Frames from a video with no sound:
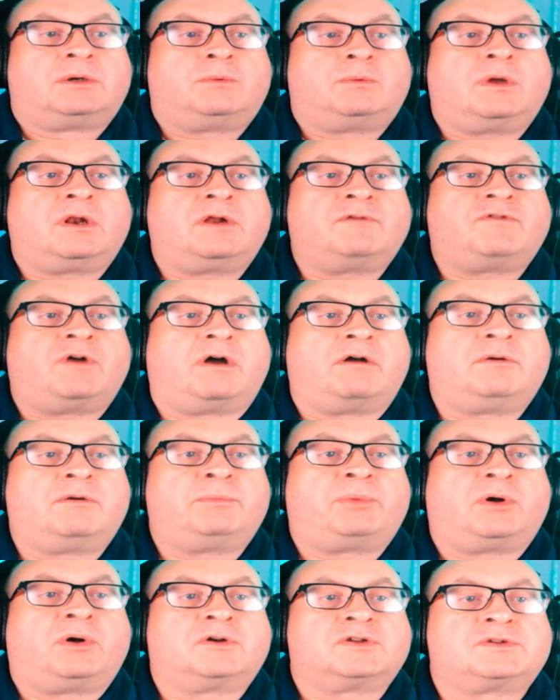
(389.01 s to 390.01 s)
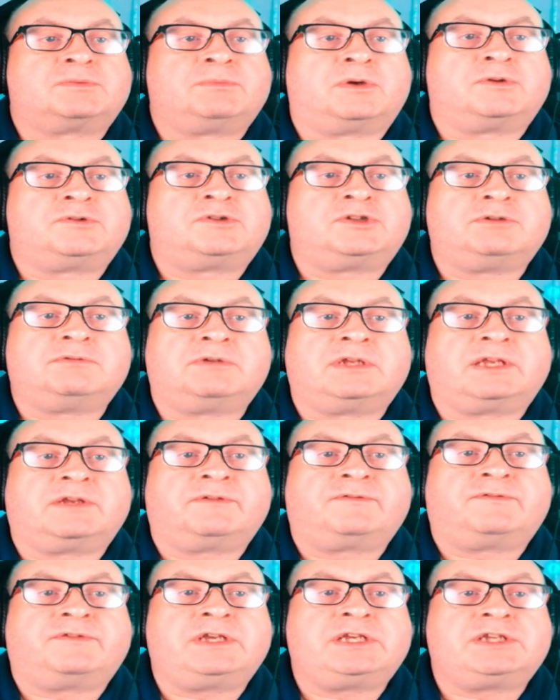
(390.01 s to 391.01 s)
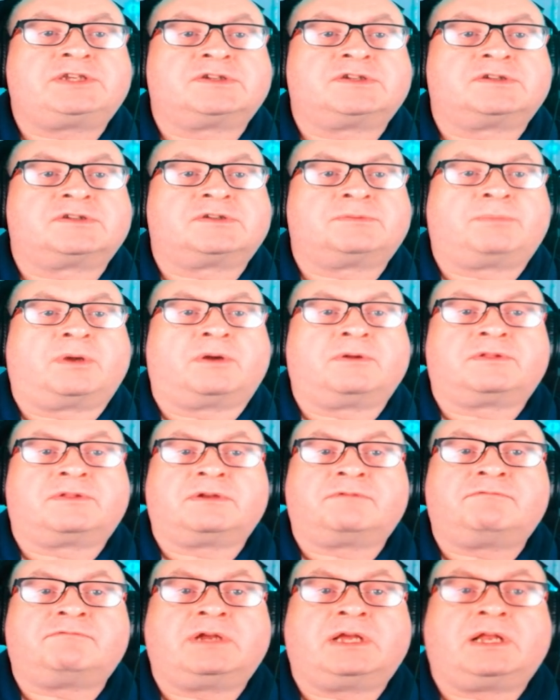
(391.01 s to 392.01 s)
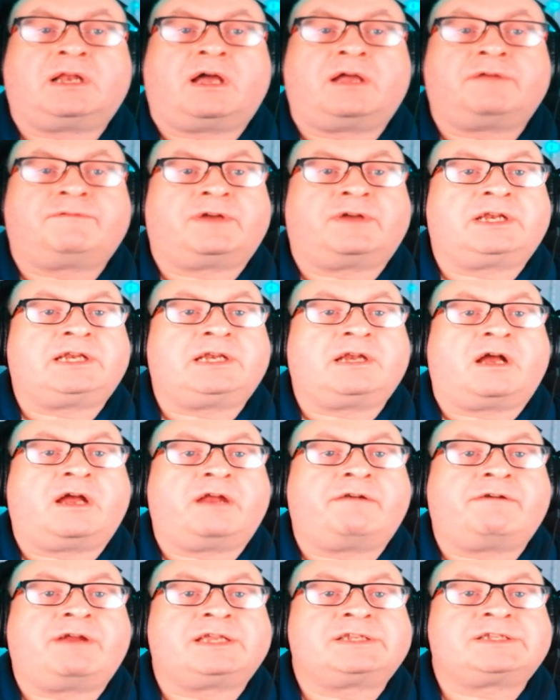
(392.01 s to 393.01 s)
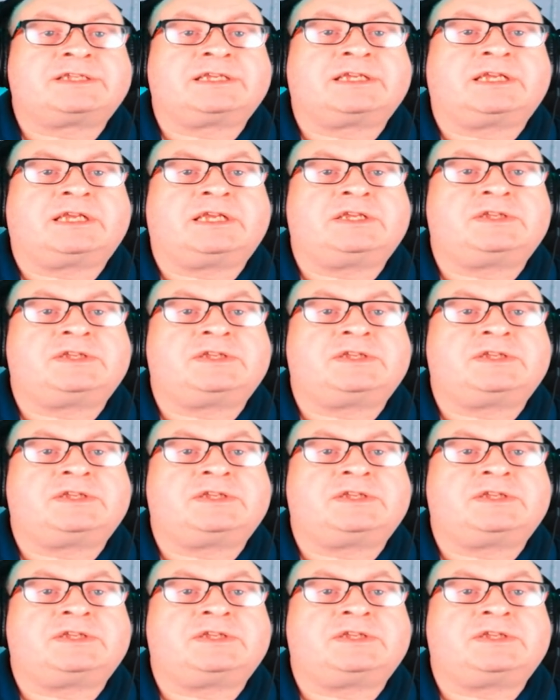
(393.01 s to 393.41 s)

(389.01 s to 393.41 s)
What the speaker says: One of Oran Park's most unique features, both in real life and in iRacing,